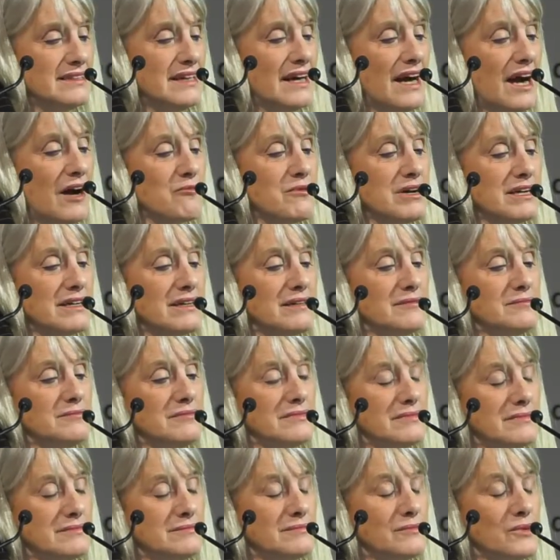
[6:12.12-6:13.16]
our
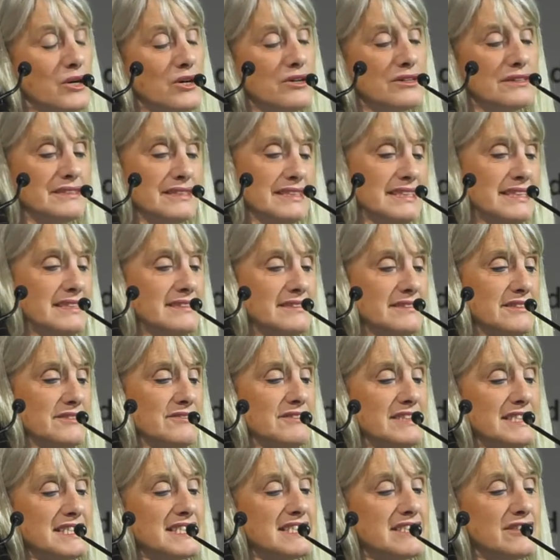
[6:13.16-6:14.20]
more
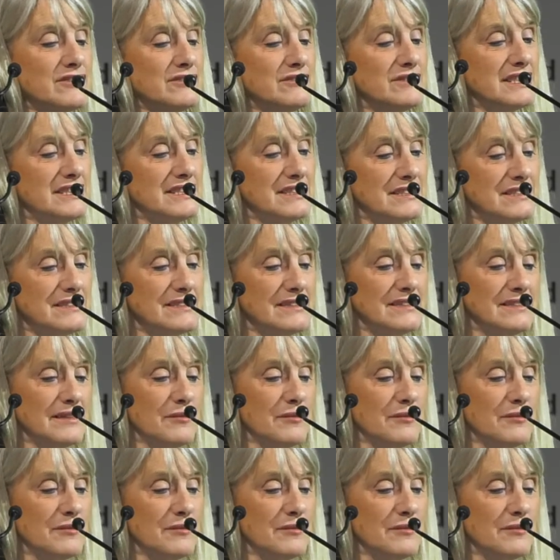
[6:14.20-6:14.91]
interest in